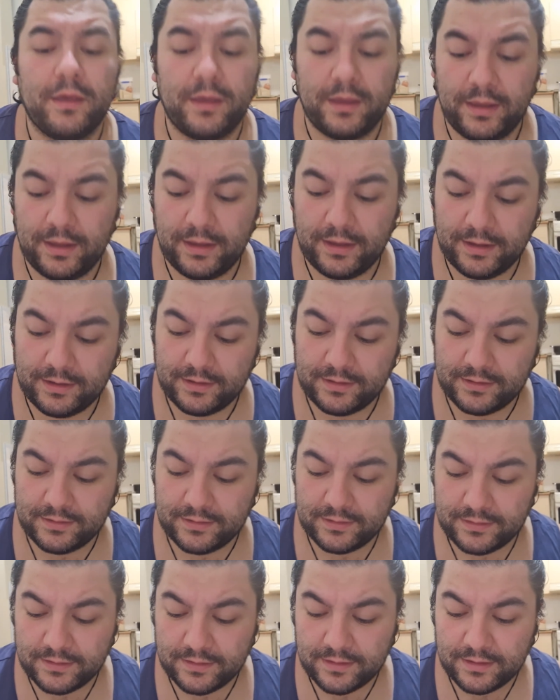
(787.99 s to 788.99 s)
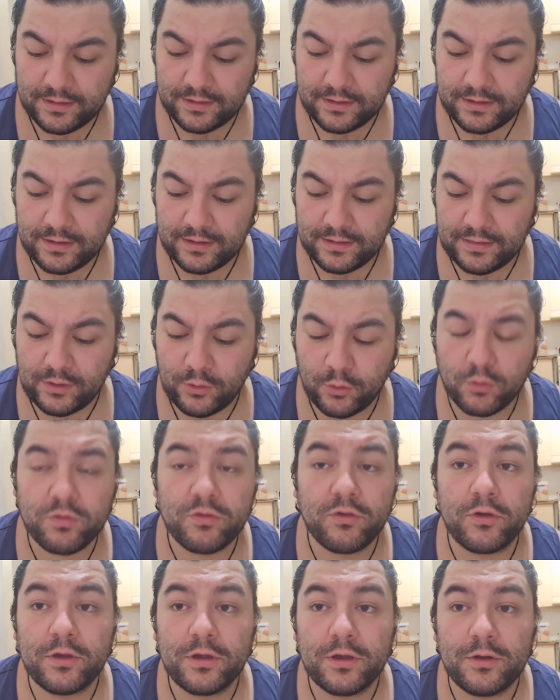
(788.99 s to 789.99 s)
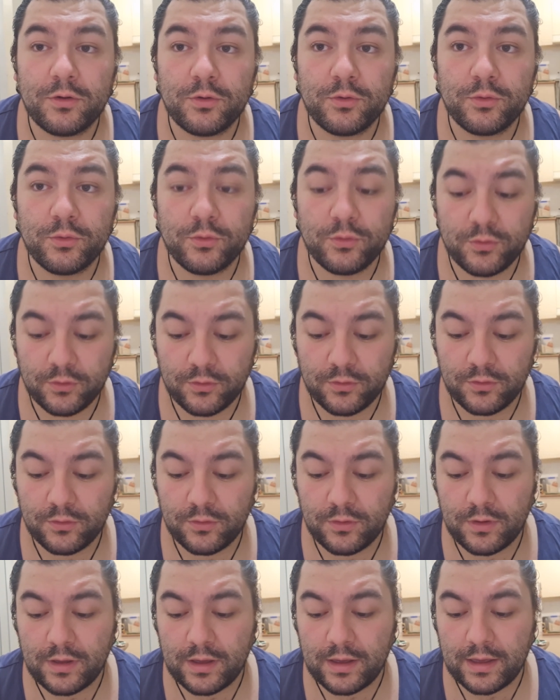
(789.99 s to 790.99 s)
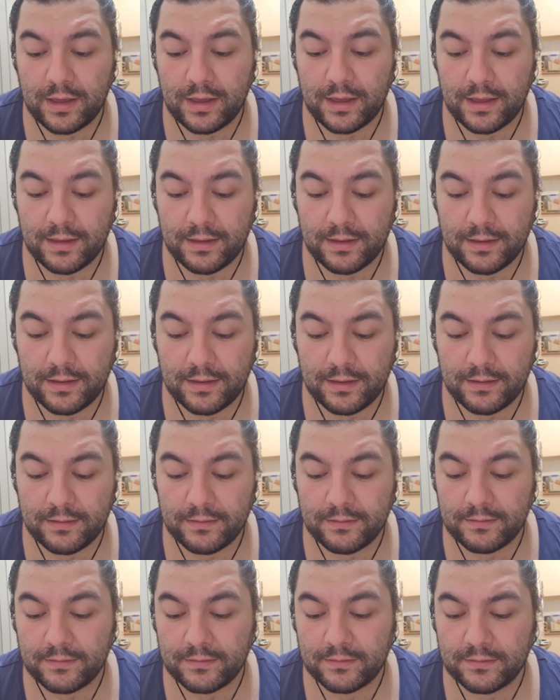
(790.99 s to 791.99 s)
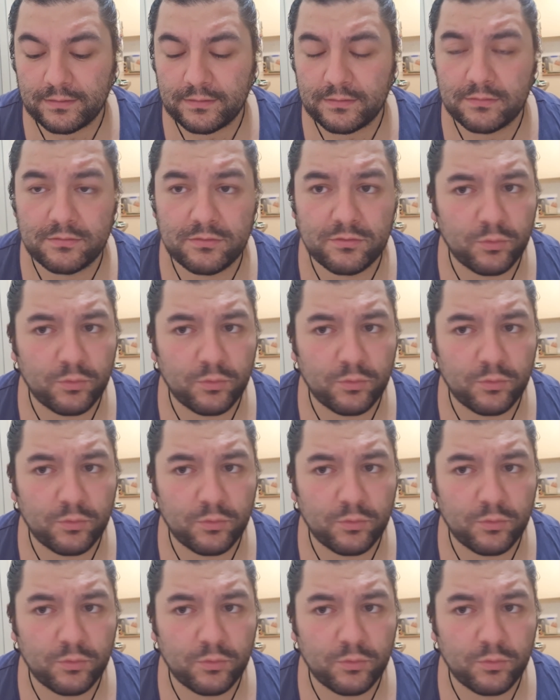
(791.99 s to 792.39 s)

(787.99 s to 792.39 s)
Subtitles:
and they also include is